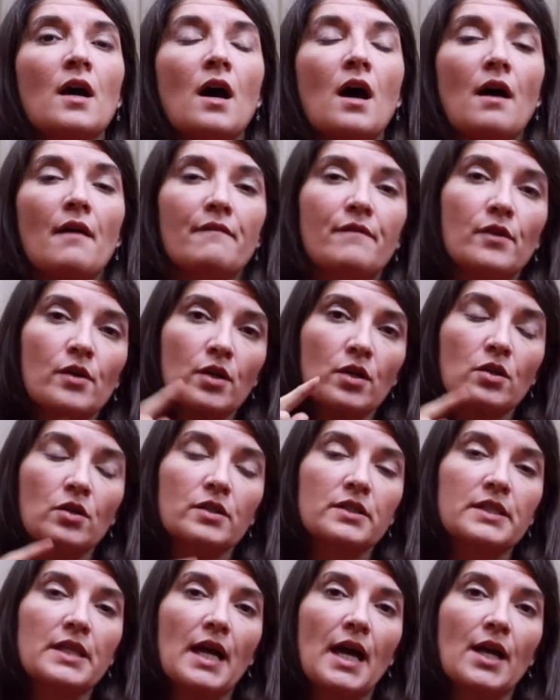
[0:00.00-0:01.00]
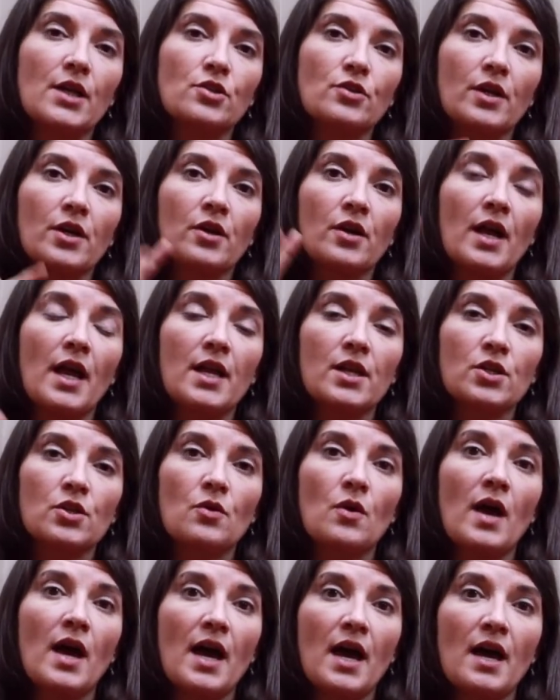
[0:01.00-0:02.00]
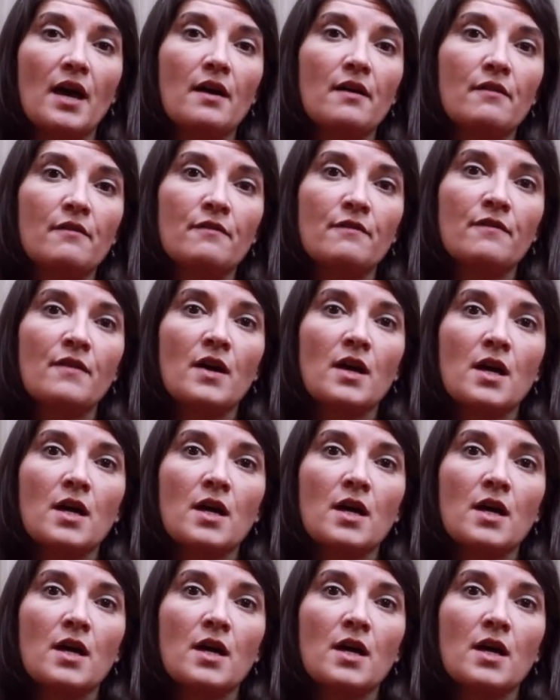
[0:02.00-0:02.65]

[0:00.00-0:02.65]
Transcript: a vertical dehydrator and you have